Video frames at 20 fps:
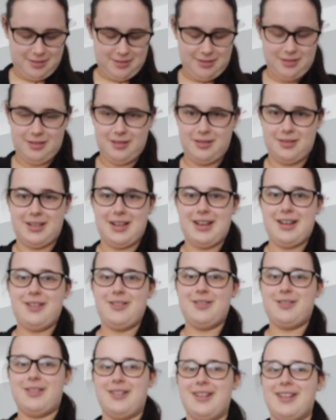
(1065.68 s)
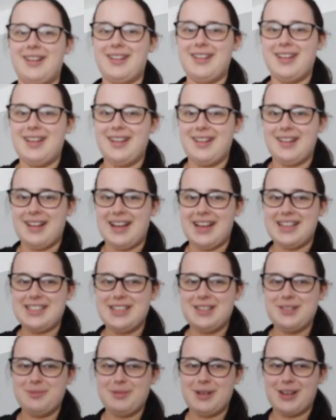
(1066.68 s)
Oh no, I
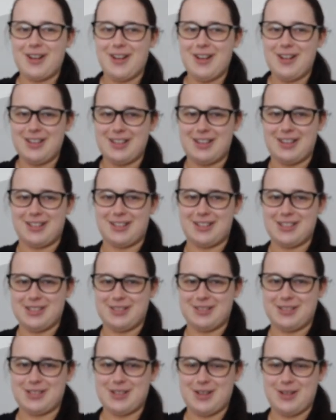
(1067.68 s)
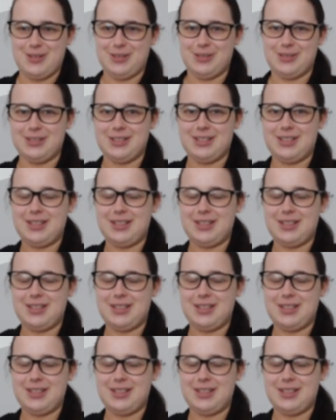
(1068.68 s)
did up my cardigan because I was cold.